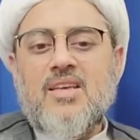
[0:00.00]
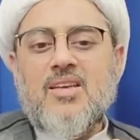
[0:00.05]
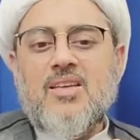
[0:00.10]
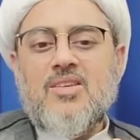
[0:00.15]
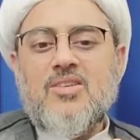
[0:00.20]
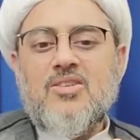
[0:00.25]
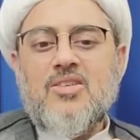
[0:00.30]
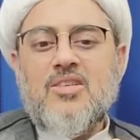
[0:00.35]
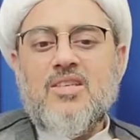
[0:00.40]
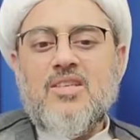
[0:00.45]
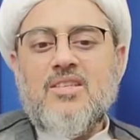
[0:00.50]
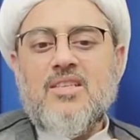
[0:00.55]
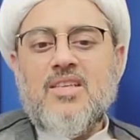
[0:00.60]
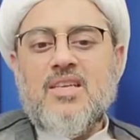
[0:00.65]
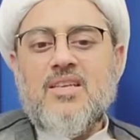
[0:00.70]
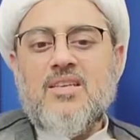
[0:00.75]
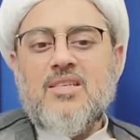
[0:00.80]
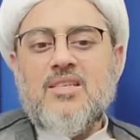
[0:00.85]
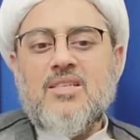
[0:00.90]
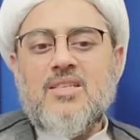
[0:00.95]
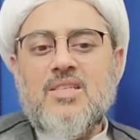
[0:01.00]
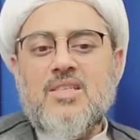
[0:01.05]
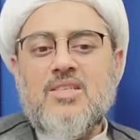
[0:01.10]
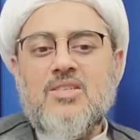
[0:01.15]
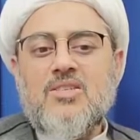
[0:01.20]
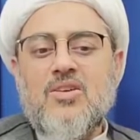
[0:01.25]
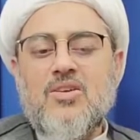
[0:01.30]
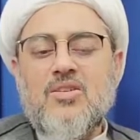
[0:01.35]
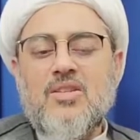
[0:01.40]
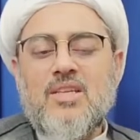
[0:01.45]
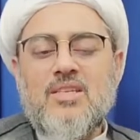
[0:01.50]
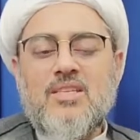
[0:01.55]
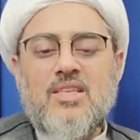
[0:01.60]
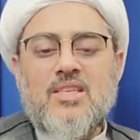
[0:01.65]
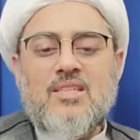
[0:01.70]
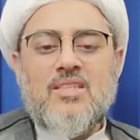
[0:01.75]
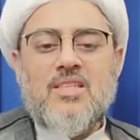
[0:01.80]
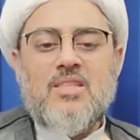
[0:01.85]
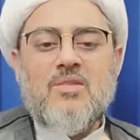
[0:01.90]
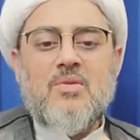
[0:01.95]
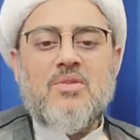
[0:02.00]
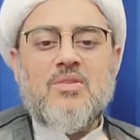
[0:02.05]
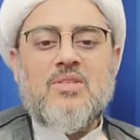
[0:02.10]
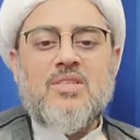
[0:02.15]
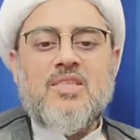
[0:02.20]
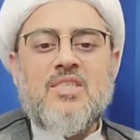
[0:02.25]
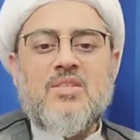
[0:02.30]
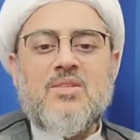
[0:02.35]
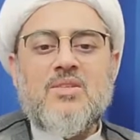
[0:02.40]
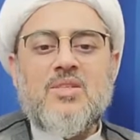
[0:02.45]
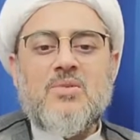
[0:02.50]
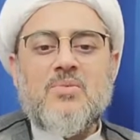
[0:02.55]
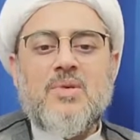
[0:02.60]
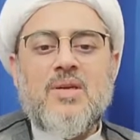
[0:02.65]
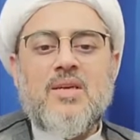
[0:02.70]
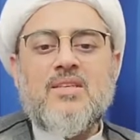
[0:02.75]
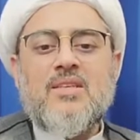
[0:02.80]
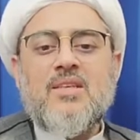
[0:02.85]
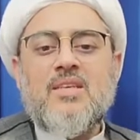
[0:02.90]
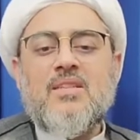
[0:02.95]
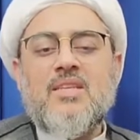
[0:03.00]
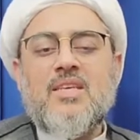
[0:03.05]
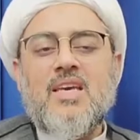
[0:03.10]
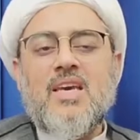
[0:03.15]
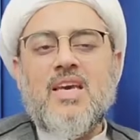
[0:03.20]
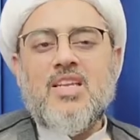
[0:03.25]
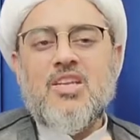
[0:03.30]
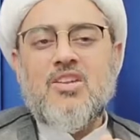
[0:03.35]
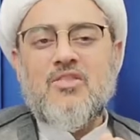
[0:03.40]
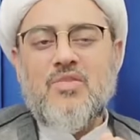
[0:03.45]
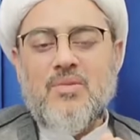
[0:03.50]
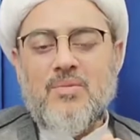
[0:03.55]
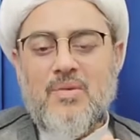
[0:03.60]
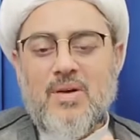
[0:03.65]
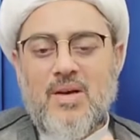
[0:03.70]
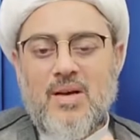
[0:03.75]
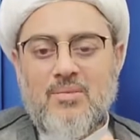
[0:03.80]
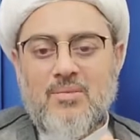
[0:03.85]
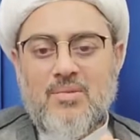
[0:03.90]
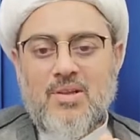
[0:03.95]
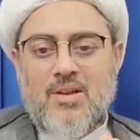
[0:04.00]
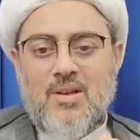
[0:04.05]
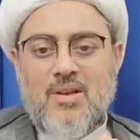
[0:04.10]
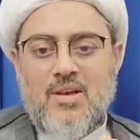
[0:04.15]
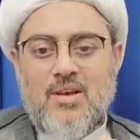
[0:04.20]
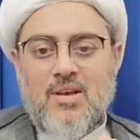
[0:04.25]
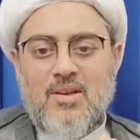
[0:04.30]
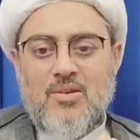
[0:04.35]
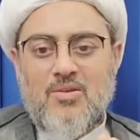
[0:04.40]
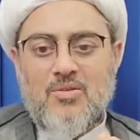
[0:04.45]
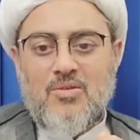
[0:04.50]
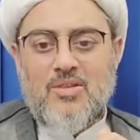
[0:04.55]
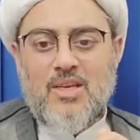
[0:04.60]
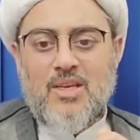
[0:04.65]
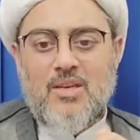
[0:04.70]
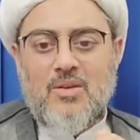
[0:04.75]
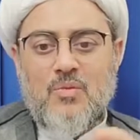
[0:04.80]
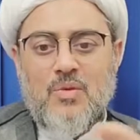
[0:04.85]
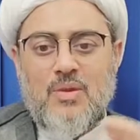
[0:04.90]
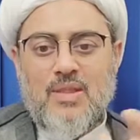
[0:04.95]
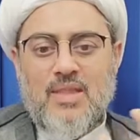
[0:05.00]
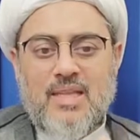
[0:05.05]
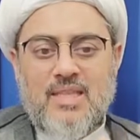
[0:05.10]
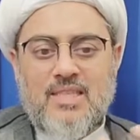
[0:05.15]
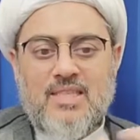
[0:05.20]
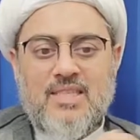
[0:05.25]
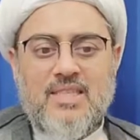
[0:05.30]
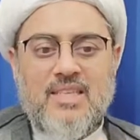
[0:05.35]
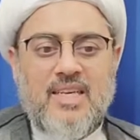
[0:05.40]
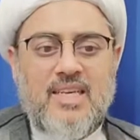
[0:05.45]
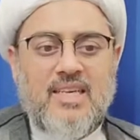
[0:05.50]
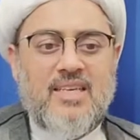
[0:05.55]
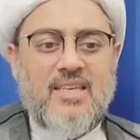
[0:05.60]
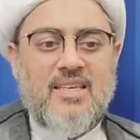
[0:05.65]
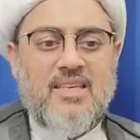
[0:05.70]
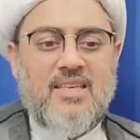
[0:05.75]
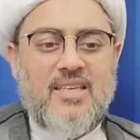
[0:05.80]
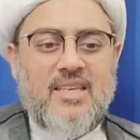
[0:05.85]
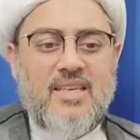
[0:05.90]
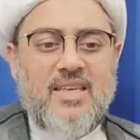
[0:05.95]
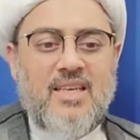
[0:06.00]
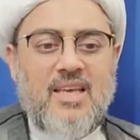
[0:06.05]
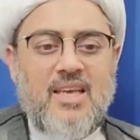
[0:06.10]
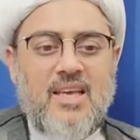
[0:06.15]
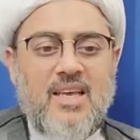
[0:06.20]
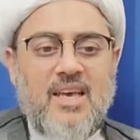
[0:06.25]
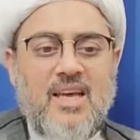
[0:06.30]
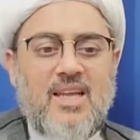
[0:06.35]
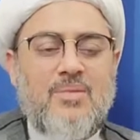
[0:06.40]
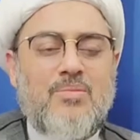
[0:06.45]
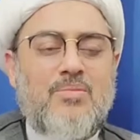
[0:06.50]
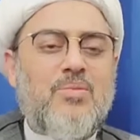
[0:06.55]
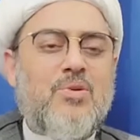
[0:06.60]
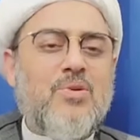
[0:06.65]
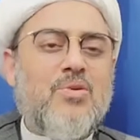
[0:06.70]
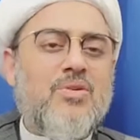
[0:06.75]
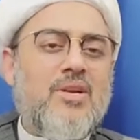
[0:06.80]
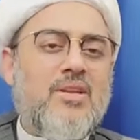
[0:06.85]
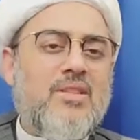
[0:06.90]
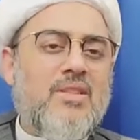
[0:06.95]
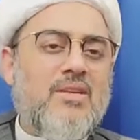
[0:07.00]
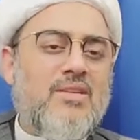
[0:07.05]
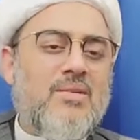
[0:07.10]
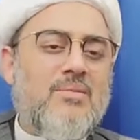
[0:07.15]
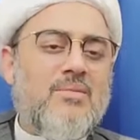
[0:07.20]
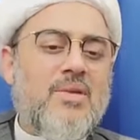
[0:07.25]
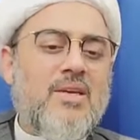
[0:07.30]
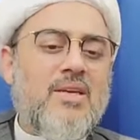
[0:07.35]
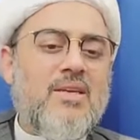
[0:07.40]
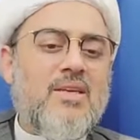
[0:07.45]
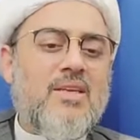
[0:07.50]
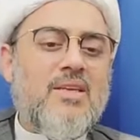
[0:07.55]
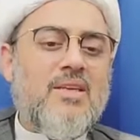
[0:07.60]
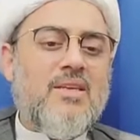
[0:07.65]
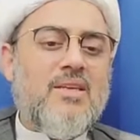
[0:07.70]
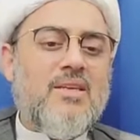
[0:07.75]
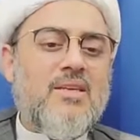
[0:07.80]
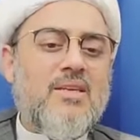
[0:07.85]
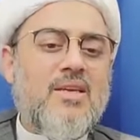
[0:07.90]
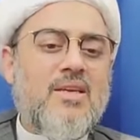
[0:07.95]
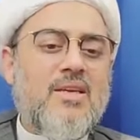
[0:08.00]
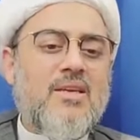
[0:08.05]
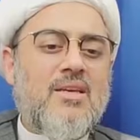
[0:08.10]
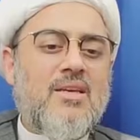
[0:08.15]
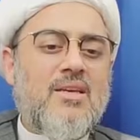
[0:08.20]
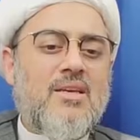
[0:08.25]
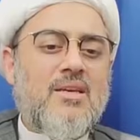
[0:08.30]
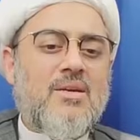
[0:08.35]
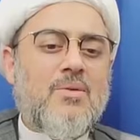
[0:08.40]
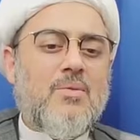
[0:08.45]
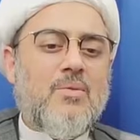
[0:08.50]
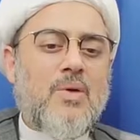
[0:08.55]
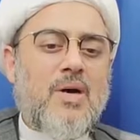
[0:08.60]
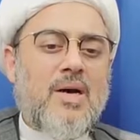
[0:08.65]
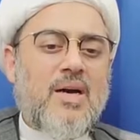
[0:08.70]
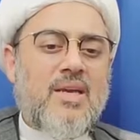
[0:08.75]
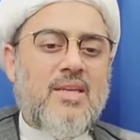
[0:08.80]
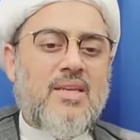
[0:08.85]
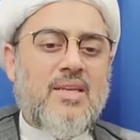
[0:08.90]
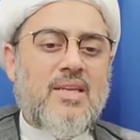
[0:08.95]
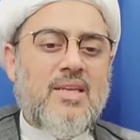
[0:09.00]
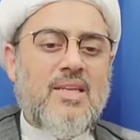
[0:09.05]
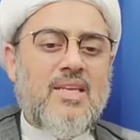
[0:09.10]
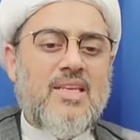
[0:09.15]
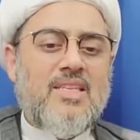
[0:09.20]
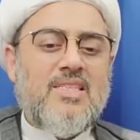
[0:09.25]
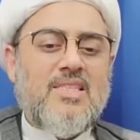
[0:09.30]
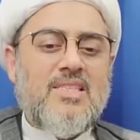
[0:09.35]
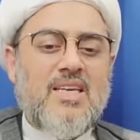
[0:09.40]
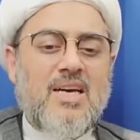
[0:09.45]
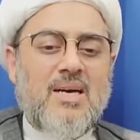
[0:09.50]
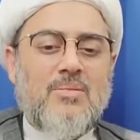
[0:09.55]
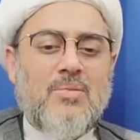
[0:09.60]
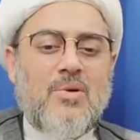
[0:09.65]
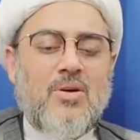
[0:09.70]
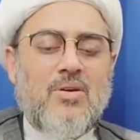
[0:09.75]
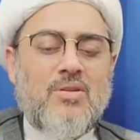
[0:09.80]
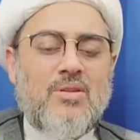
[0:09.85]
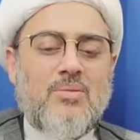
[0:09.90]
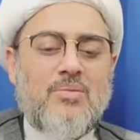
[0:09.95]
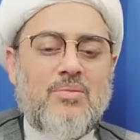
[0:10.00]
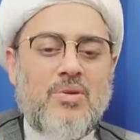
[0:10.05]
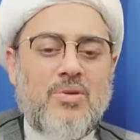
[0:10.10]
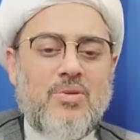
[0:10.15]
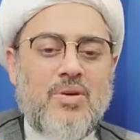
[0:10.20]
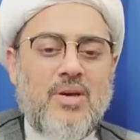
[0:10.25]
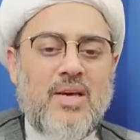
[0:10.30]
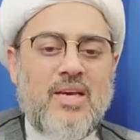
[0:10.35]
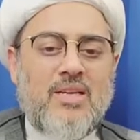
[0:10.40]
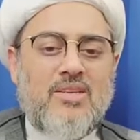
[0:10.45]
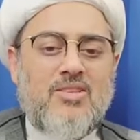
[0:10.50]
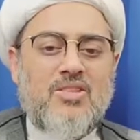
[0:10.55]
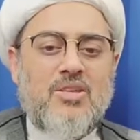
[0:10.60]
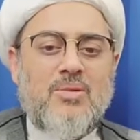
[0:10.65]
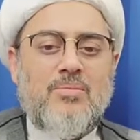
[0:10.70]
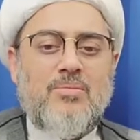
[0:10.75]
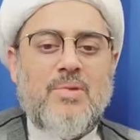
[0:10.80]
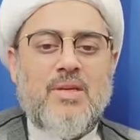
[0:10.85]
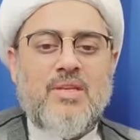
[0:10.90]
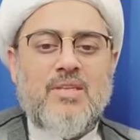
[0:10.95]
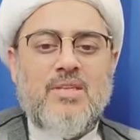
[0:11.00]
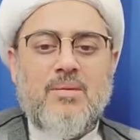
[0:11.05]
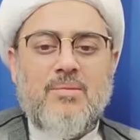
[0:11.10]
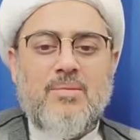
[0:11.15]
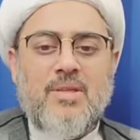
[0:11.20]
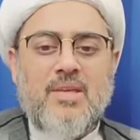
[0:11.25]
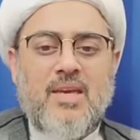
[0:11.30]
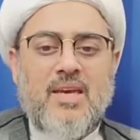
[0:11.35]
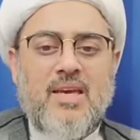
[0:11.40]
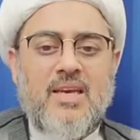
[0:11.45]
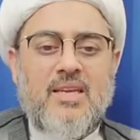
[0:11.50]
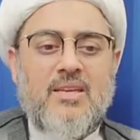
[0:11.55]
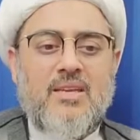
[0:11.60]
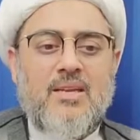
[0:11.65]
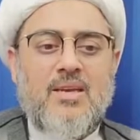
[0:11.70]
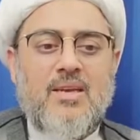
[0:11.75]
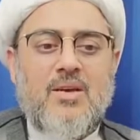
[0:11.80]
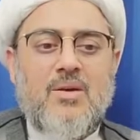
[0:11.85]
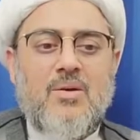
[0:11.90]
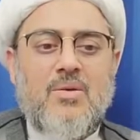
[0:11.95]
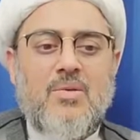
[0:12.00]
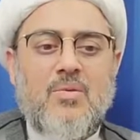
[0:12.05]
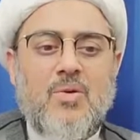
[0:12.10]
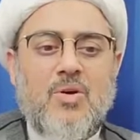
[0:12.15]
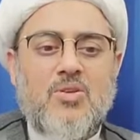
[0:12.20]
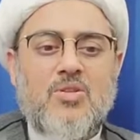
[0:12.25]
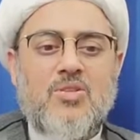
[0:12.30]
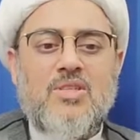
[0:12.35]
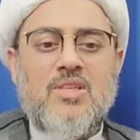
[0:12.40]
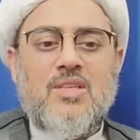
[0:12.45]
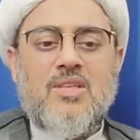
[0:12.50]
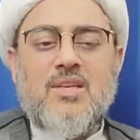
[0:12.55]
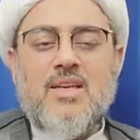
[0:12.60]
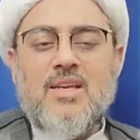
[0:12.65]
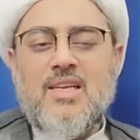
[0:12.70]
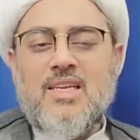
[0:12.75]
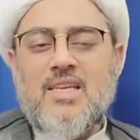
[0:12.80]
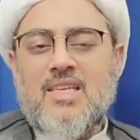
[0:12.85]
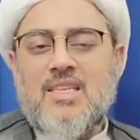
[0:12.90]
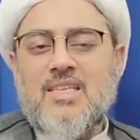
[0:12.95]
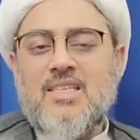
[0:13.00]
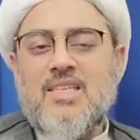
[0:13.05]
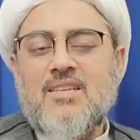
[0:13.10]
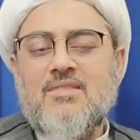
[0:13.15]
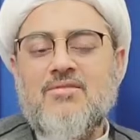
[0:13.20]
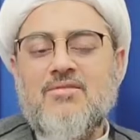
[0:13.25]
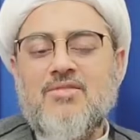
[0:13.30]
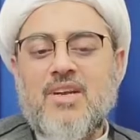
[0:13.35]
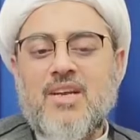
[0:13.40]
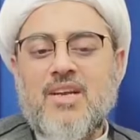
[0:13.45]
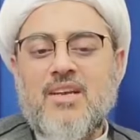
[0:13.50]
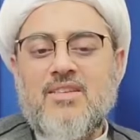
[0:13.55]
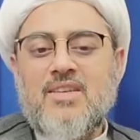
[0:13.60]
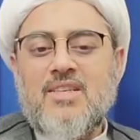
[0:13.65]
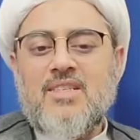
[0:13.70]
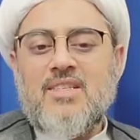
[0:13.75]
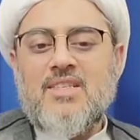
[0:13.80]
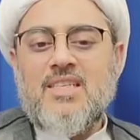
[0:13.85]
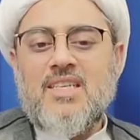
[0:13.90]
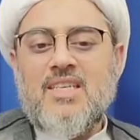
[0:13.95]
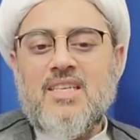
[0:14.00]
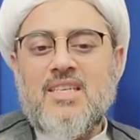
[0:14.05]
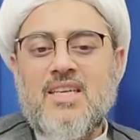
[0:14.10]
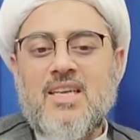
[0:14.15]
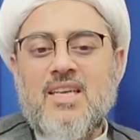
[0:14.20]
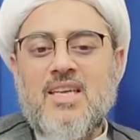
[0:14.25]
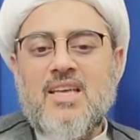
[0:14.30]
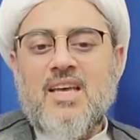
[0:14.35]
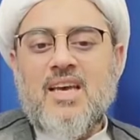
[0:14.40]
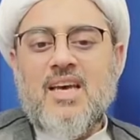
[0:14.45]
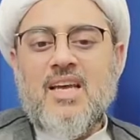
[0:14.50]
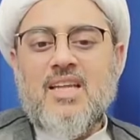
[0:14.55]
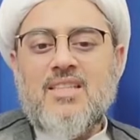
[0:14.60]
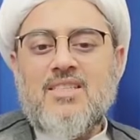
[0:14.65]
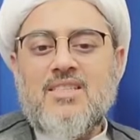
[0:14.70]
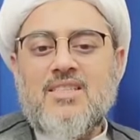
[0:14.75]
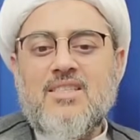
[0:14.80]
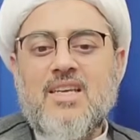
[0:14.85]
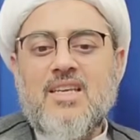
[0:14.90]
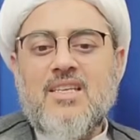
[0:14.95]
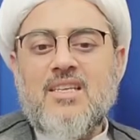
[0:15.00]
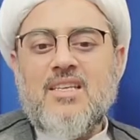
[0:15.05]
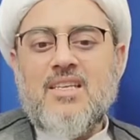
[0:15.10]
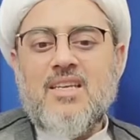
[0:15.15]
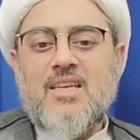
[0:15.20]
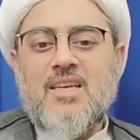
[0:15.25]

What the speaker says: she saw that Yazid was disrespecting the head of Abu Abdullah al-Hussein with that stick and pouring the remaining wine in his cup on the pure head. She picked up the head, washed it, cleaned it, fragranced it, and said